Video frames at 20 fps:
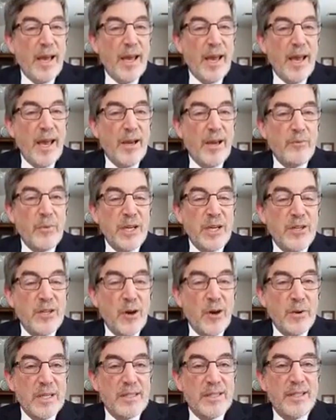And we
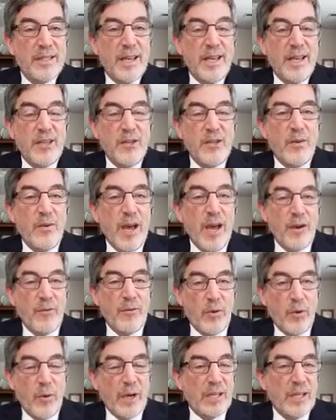noticed that you have
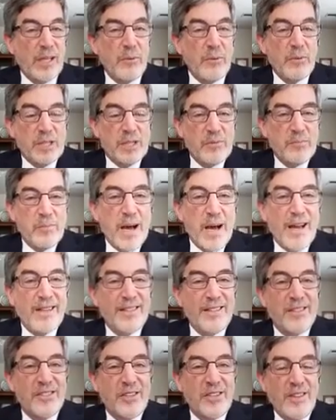quickly
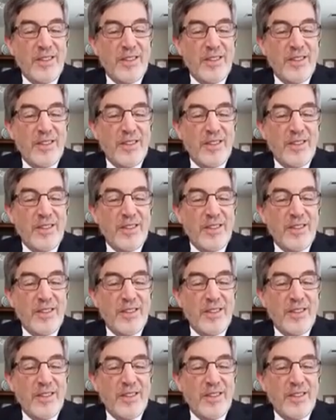responded to